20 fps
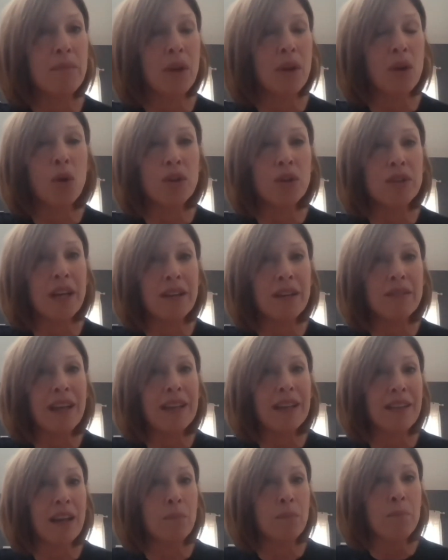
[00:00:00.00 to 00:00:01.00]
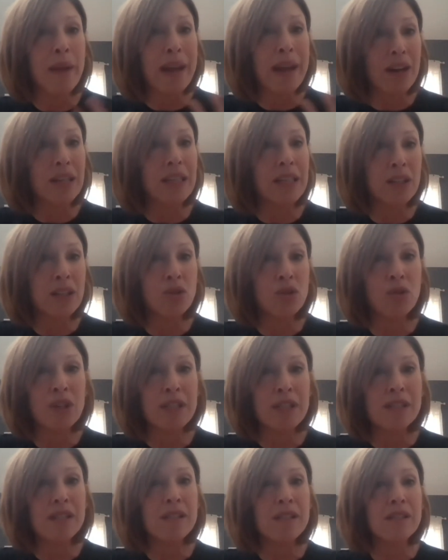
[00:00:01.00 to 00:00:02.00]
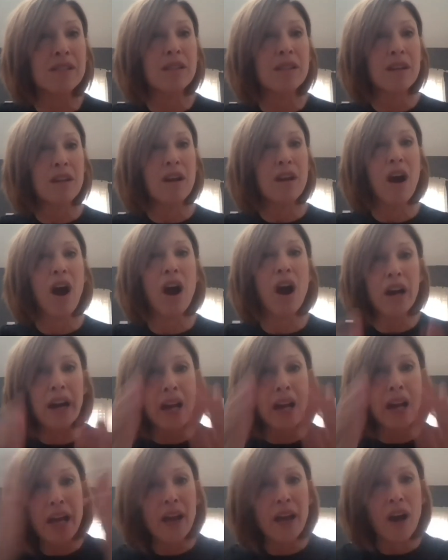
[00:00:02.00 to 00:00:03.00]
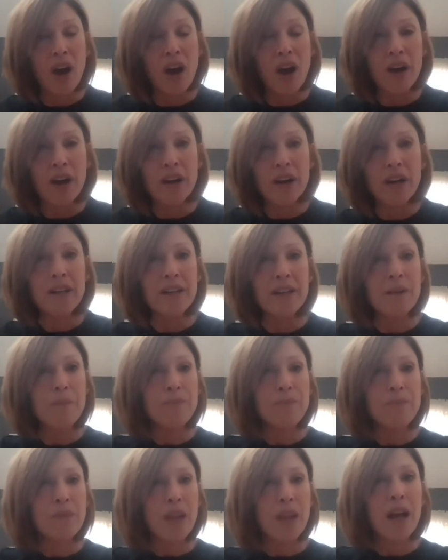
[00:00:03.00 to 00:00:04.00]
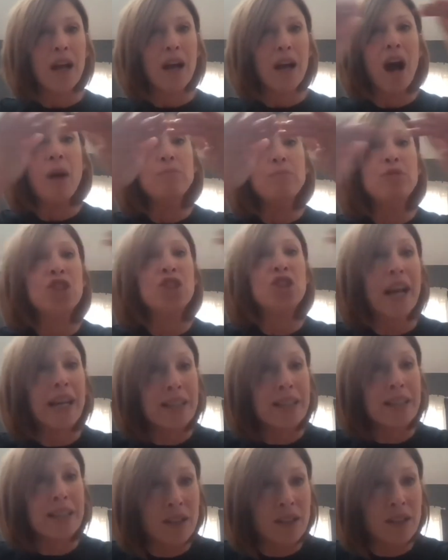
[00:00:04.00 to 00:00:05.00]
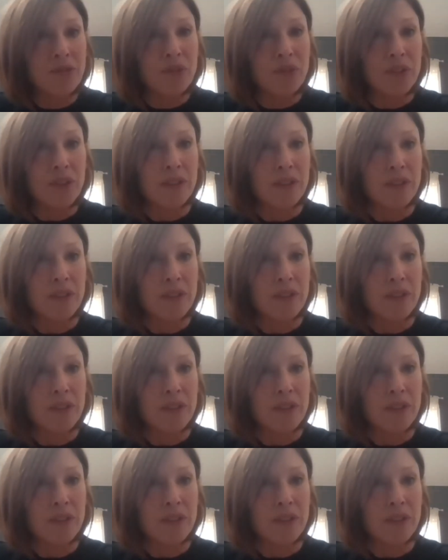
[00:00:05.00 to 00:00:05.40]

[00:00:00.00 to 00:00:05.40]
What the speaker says: or that their merit increases are objective.